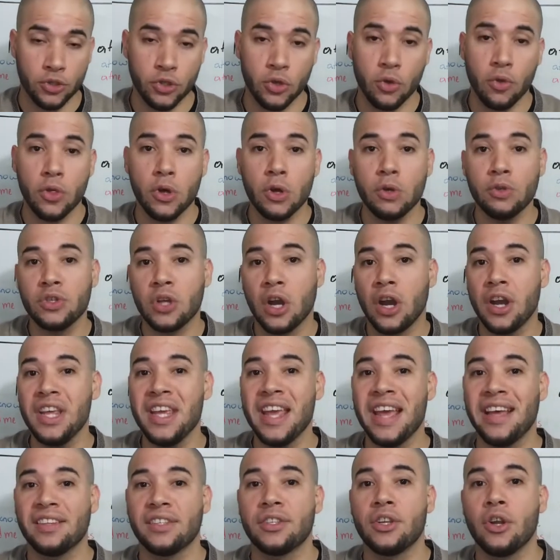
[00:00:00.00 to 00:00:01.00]
So those are
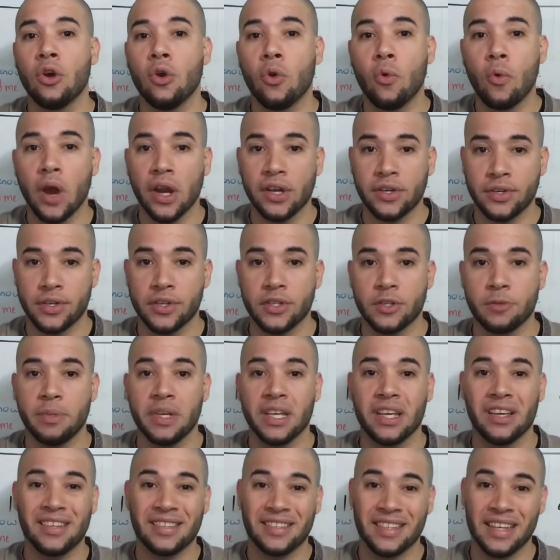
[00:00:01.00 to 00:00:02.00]
yes-no questions
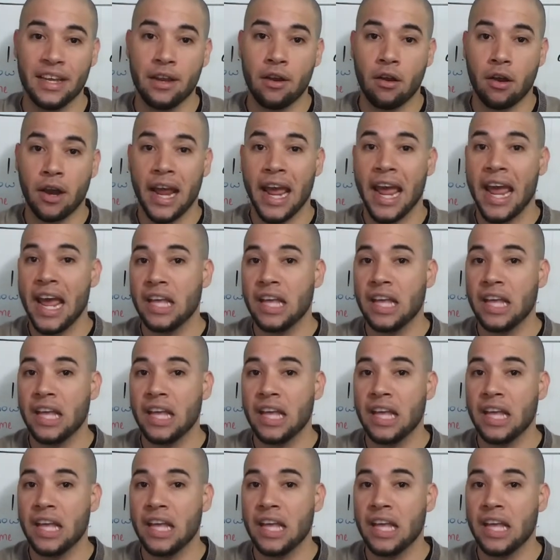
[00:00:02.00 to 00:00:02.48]
because they are